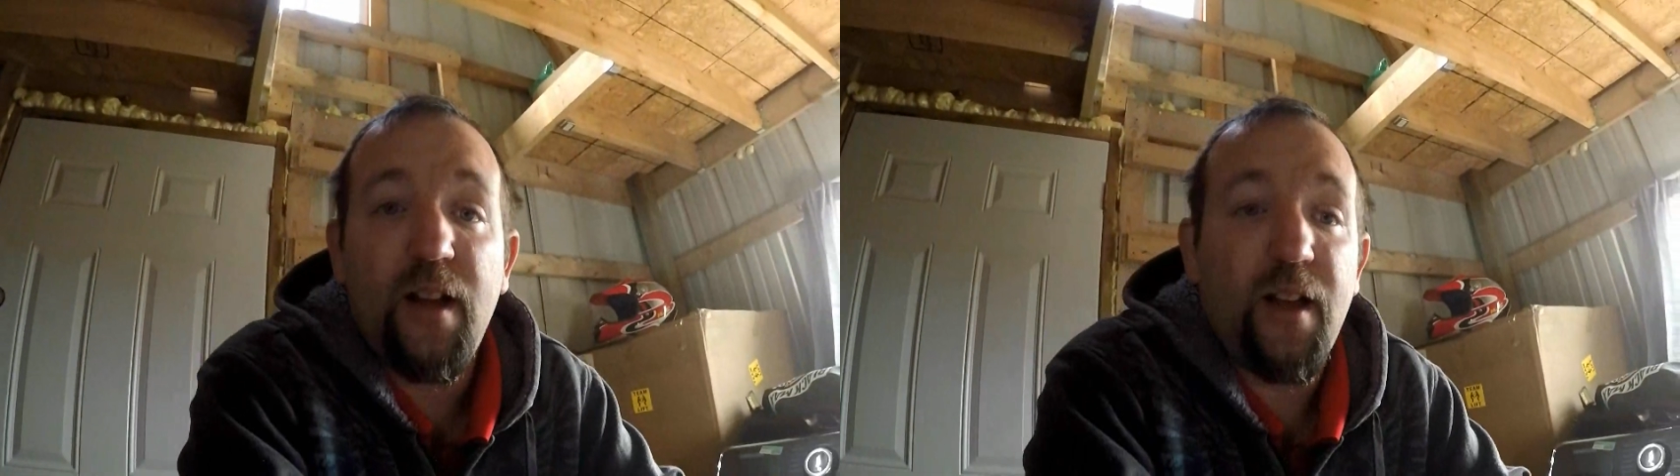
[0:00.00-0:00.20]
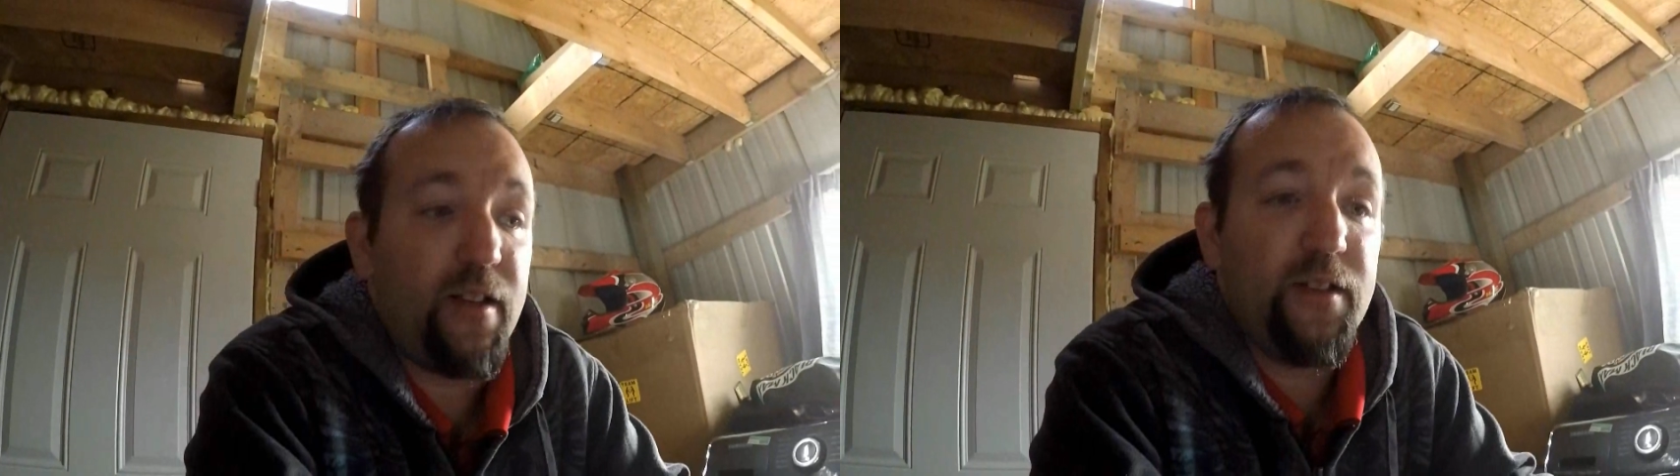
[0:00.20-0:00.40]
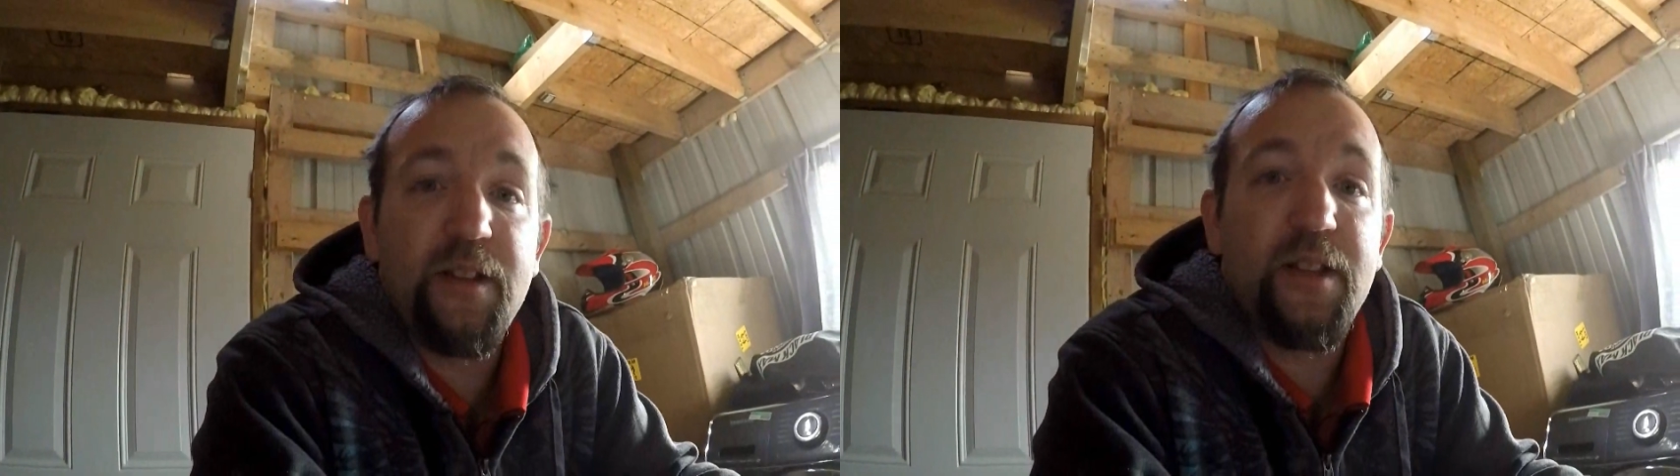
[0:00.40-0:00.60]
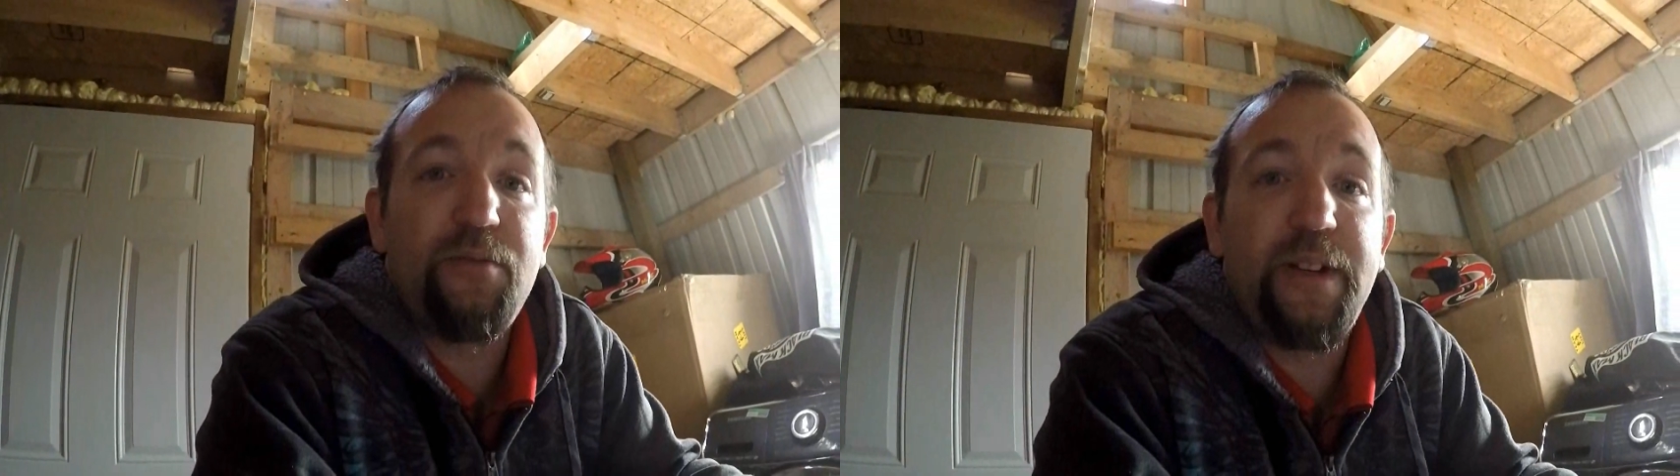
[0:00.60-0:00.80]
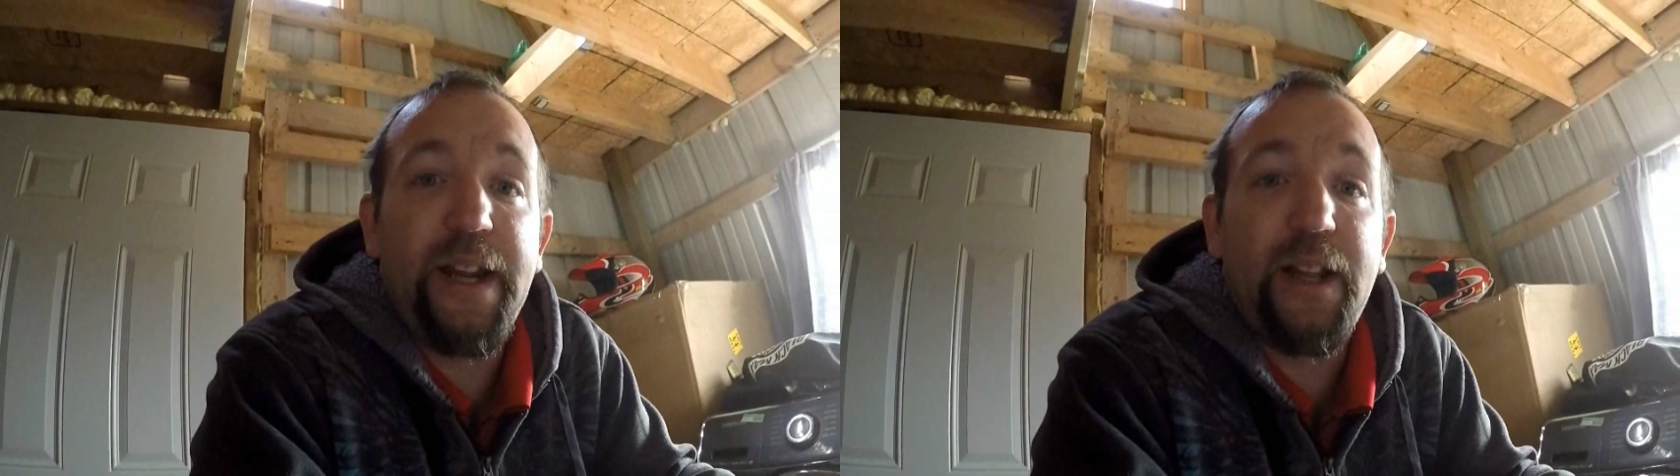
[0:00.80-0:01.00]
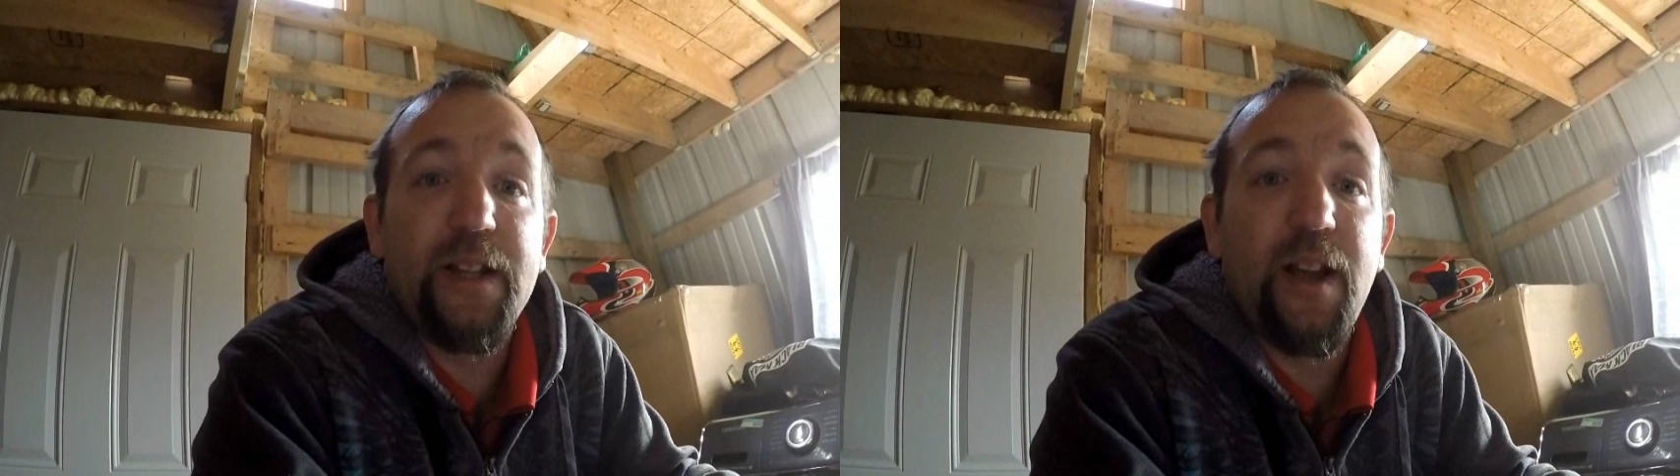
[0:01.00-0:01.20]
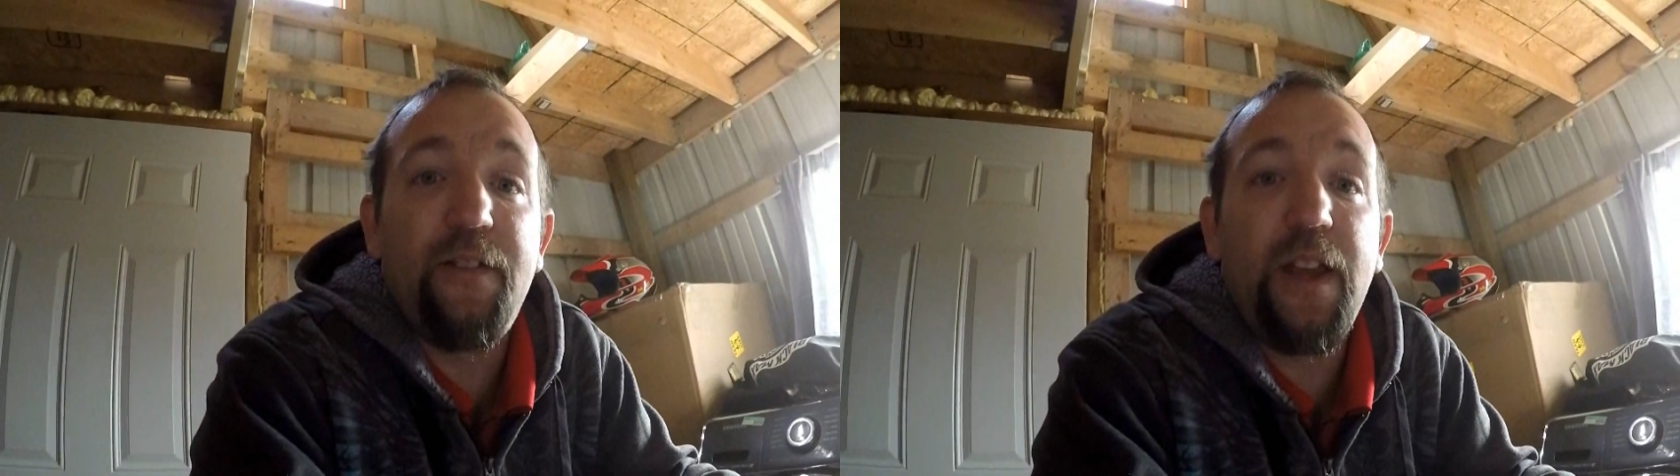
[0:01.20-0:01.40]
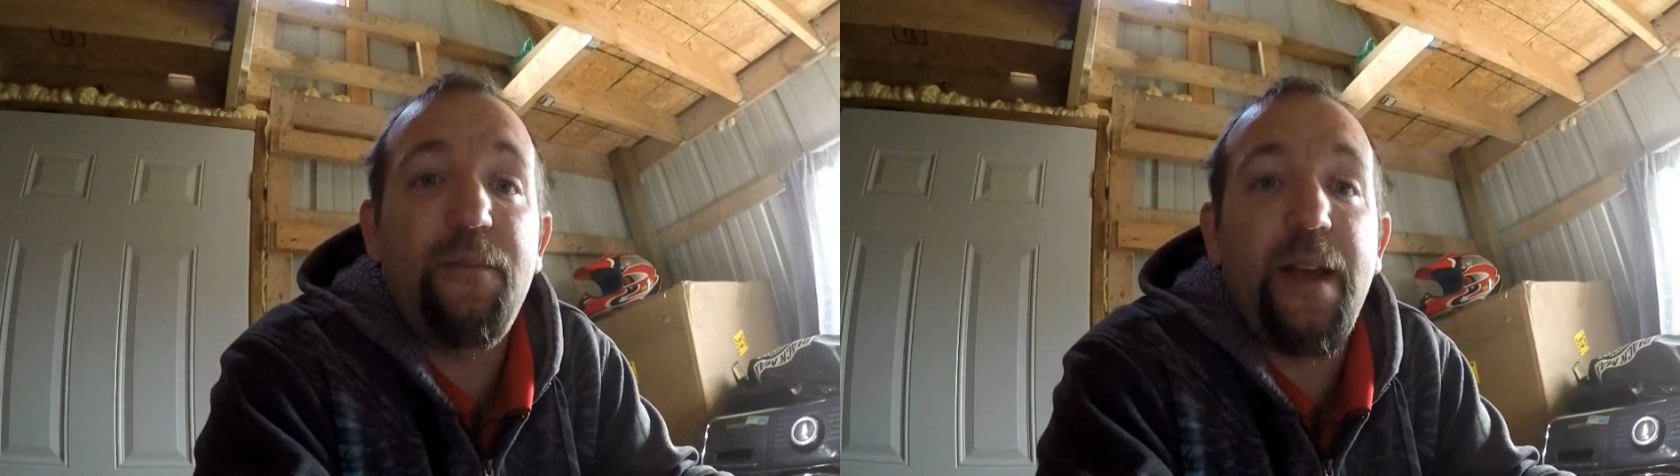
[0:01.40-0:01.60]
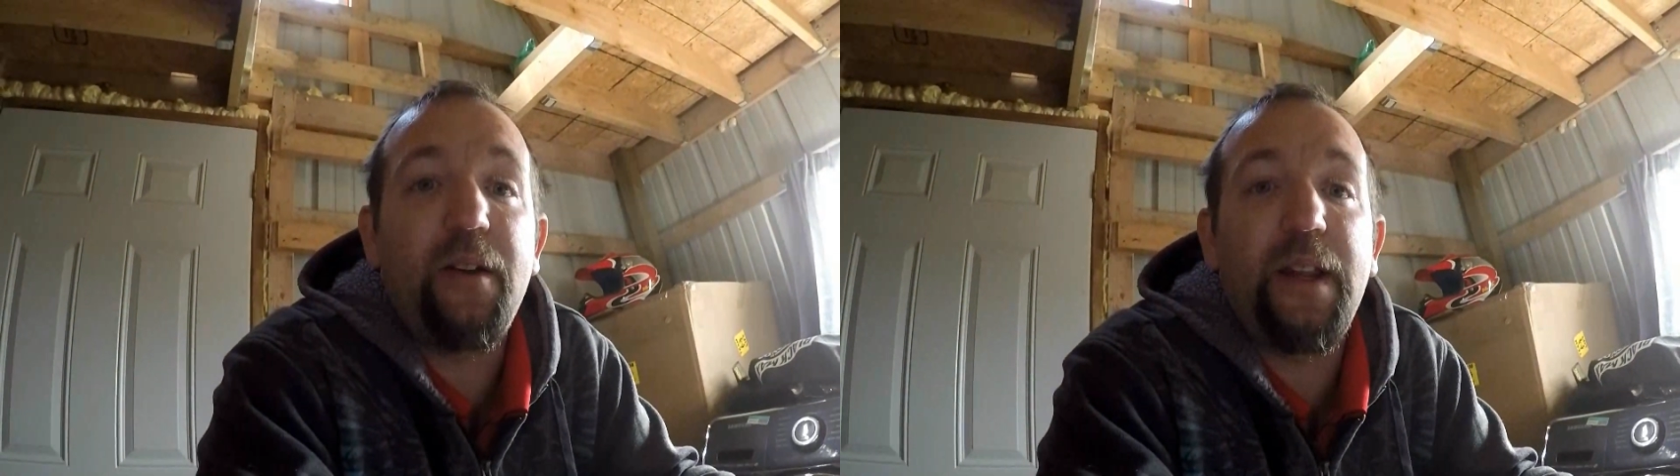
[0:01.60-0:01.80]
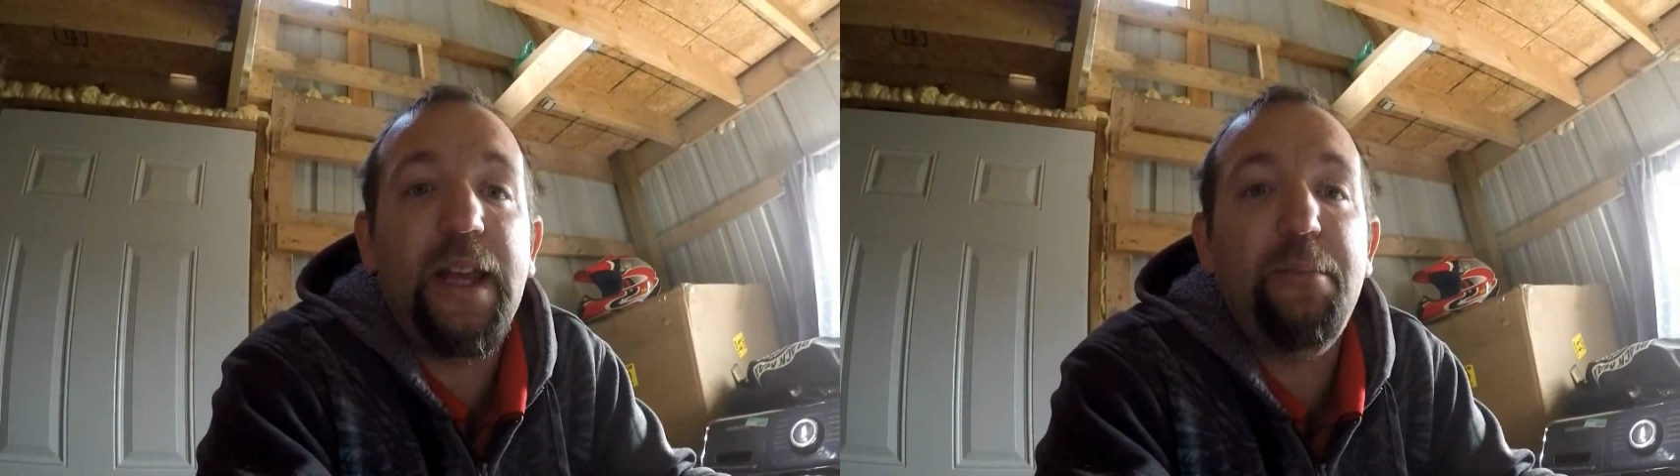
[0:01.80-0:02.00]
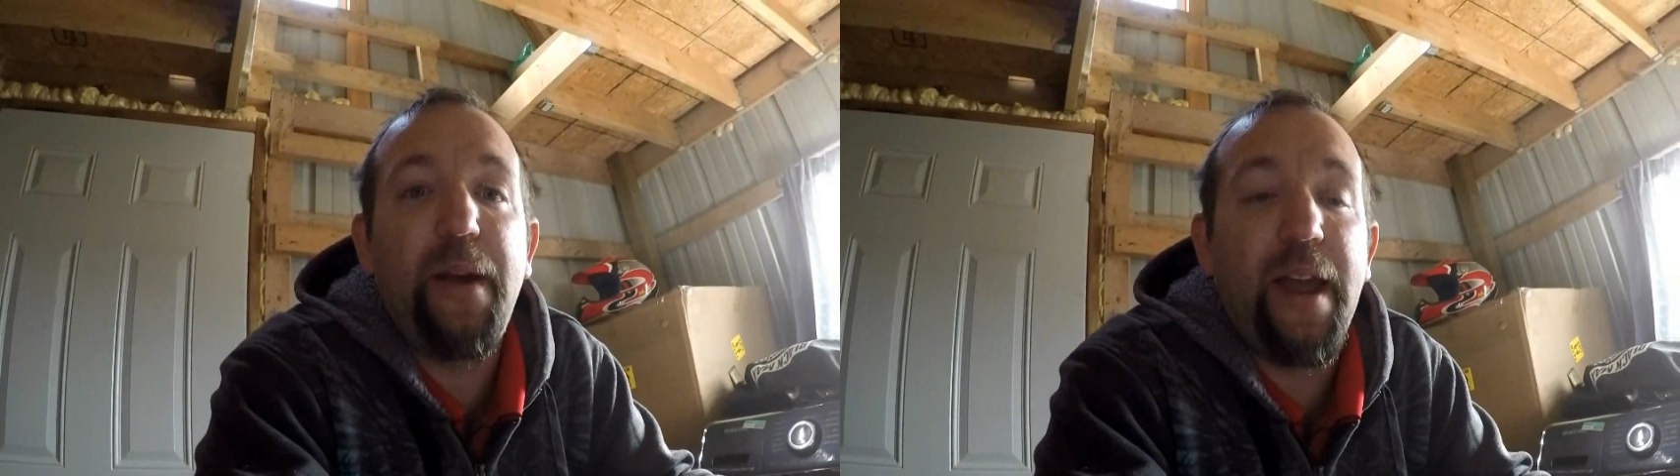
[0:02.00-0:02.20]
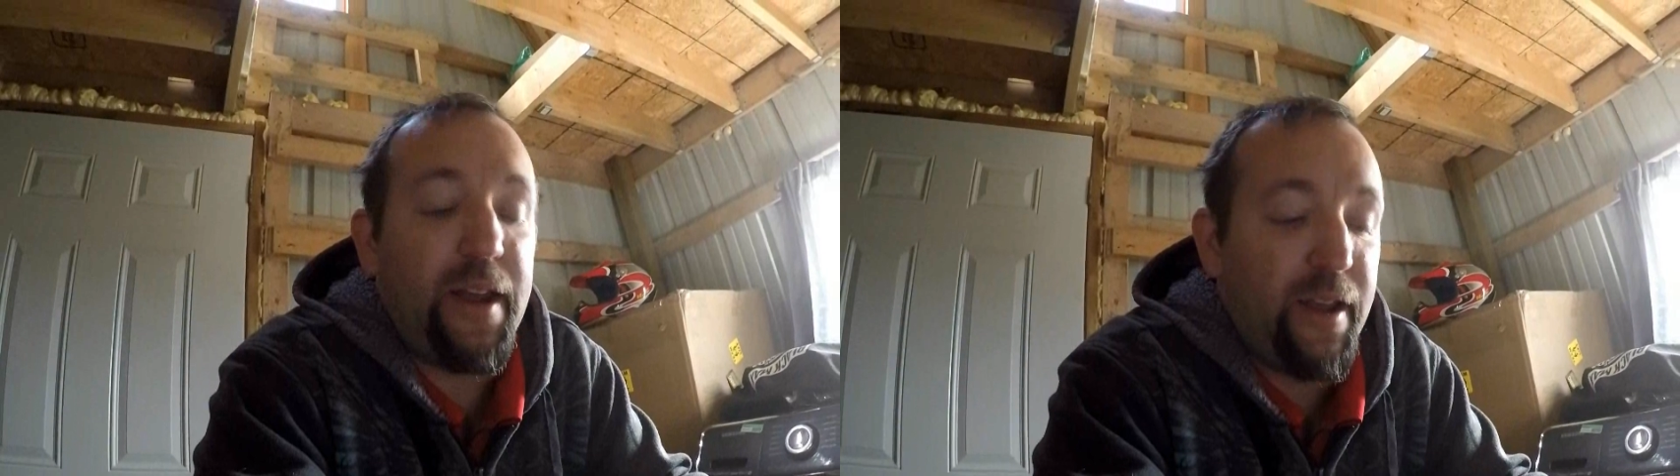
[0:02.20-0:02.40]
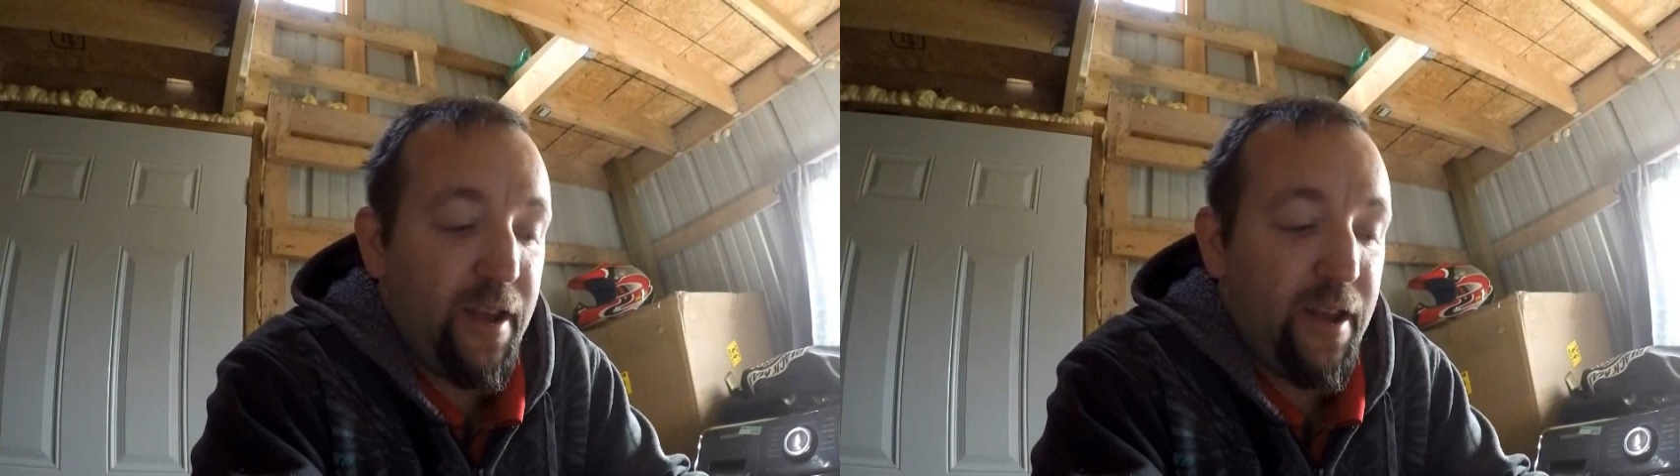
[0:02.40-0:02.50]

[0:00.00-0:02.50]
This is ridiculous. I've emailed eBay